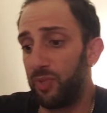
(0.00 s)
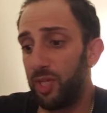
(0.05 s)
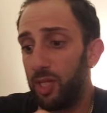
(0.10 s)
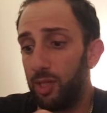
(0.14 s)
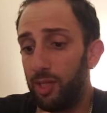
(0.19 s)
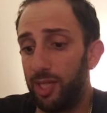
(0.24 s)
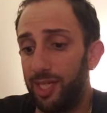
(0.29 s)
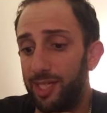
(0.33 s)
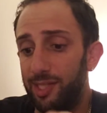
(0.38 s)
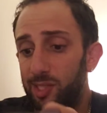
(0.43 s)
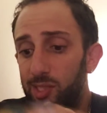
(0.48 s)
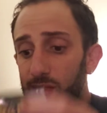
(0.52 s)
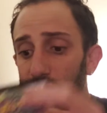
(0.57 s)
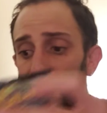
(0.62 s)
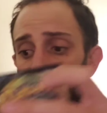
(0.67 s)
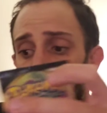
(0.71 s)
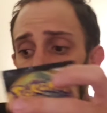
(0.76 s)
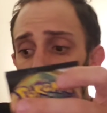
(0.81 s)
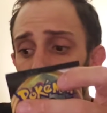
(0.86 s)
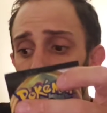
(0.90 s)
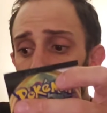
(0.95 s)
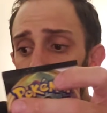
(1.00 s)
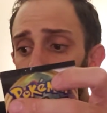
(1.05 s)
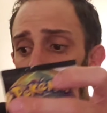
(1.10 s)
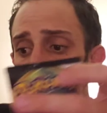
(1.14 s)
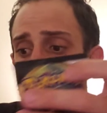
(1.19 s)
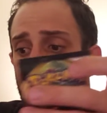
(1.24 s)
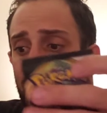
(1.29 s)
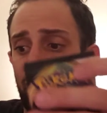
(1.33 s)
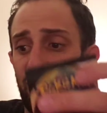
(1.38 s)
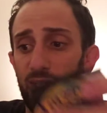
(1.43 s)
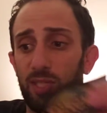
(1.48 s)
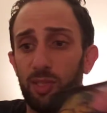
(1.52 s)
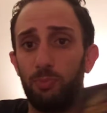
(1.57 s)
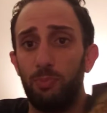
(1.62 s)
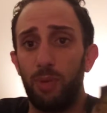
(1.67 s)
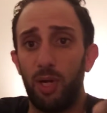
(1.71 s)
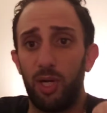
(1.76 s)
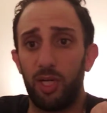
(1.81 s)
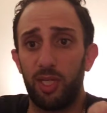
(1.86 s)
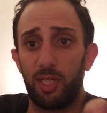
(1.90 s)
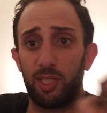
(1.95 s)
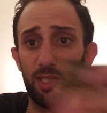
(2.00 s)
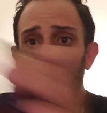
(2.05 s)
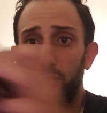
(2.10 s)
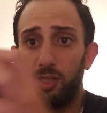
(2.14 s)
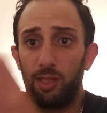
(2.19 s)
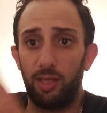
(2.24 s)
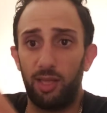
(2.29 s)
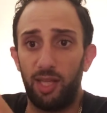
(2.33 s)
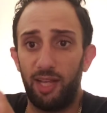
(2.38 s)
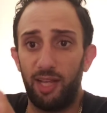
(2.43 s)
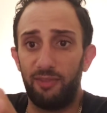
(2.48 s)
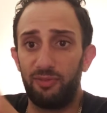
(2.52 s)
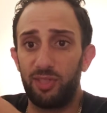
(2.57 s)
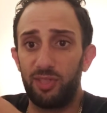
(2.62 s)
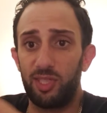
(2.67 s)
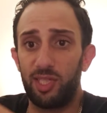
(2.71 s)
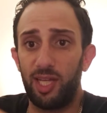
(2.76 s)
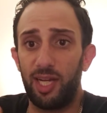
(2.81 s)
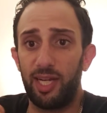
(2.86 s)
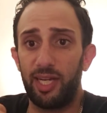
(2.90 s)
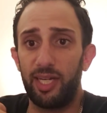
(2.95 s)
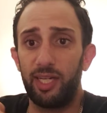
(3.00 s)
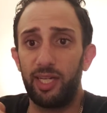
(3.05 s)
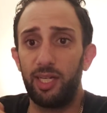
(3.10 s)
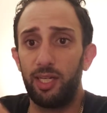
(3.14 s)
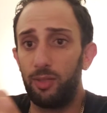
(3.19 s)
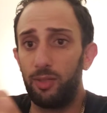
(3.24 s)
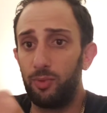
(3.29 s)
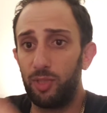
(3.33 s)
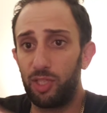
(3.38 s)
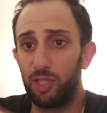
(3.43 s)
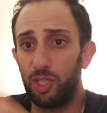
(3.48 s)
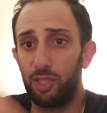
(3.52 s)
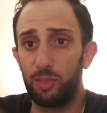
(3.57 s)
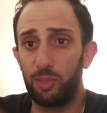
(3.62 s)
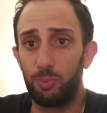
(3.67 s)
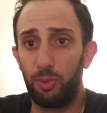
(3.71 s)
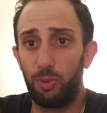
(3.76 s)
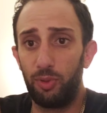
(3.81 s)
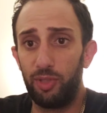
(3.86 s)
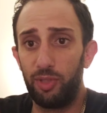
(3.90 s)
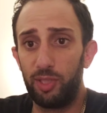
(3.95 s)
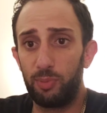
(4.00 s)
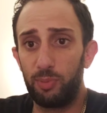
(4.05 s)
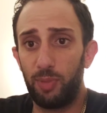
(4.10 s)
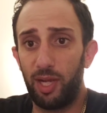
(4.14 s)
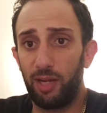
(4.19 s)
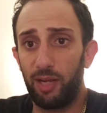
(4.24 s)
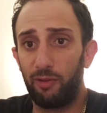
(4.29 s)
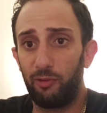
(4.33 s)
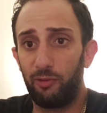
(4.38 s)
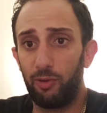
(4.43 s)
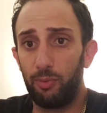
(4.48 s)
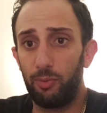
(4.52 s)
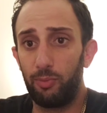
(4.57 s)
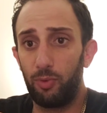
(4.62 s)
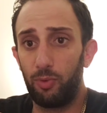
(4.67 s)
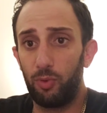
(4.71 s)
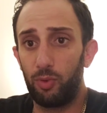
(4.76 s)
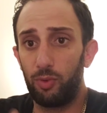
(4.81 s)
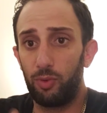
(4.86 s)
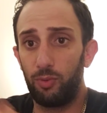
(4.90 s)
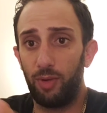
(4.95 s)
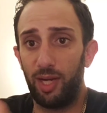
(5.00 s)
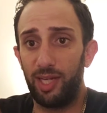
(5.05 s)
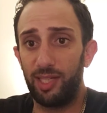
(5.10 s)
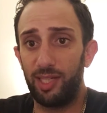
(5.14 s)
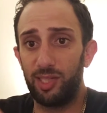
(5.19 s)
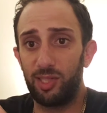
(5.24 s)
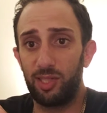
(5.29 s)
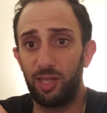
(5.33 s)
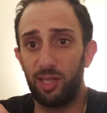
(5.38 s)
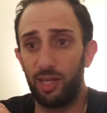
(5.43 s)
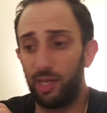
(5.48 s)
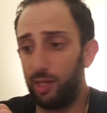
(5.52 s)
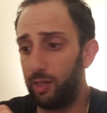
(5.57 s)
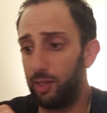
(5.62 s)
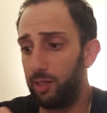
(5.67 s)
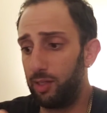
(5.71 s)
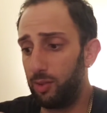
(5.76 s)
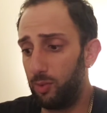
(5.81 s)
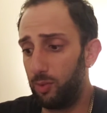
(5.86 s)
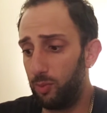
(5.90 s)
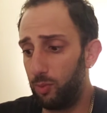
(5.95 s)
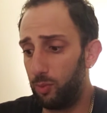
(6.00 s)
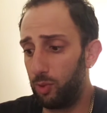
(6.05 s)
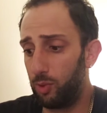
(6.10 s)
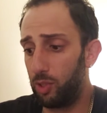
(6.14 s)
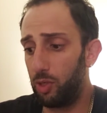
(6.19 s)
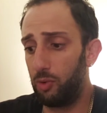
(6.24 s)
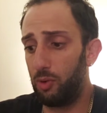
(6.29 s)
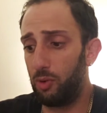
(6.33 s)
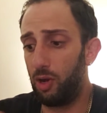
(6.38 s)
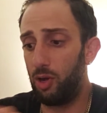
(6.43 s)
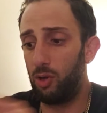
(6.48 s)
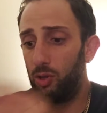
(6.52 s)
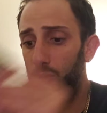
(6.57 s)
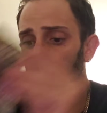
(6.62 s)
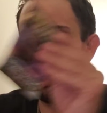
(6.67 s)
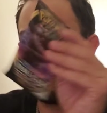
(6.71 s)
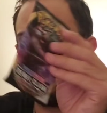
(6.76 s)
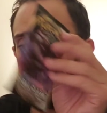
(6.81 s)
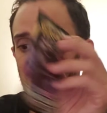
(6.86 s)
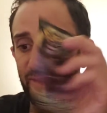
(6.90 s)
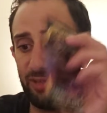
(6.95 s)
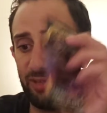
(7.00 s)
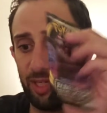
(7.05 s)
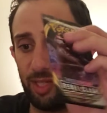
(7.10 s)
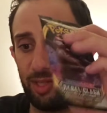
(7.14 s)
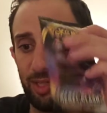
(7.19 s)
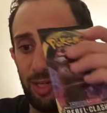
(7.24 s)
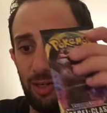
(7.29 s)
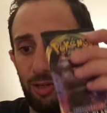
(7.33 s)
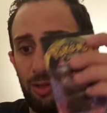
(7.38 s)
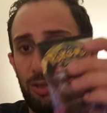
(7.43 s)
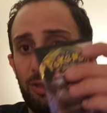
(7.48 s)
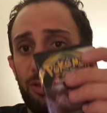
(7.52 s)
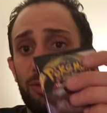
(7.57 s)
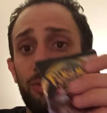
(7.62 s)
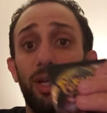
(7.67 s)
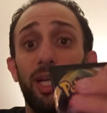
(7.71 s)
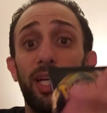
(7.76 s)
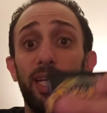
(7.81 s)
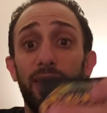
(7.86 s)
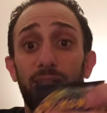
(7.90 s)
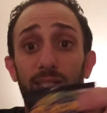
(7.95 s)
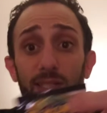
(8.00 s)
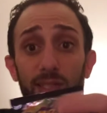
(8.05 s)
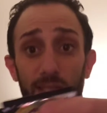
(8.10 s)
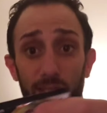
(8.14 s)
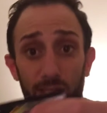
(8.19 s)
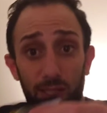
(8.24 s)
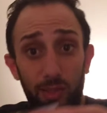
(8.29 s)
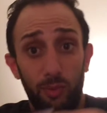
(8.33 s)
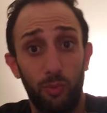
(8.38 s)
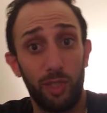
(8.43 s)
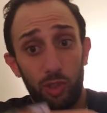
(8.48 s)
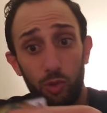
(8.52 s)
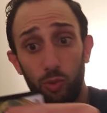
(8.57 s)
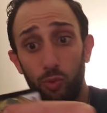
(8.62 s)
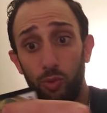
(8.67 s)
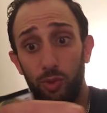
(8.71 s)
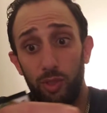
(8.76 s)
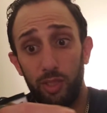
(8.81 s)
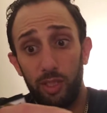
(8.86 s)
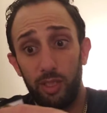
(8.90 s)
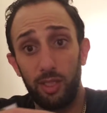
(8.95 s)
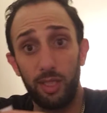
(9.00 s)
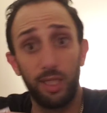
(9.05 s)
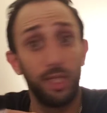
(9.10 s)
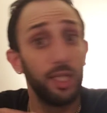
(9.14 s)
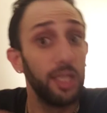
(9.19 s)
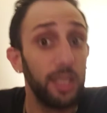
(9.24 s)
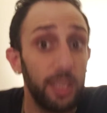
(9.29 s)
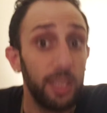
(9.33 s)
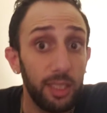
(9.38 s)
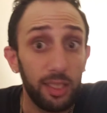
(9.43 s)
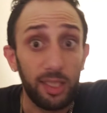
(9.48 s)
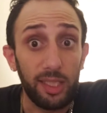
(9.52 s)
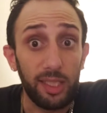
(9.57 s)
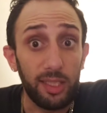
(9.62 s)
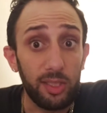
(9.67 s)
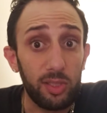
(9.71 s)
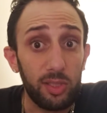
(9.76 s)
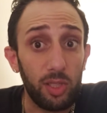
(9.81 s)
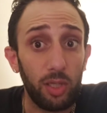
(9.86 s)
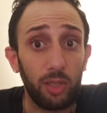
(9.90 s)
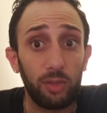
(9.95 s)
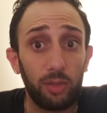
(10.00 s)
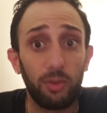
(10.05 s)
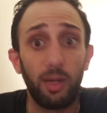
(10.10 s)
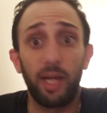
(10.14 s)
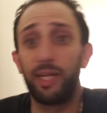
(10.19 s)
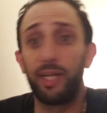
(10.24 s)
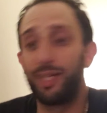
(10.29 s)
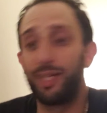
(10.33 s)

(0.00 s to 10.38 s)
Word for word: Let's see if this box left side, which I just pulled this pack from, or right side. We'll go all left and then all right and see which one is all right.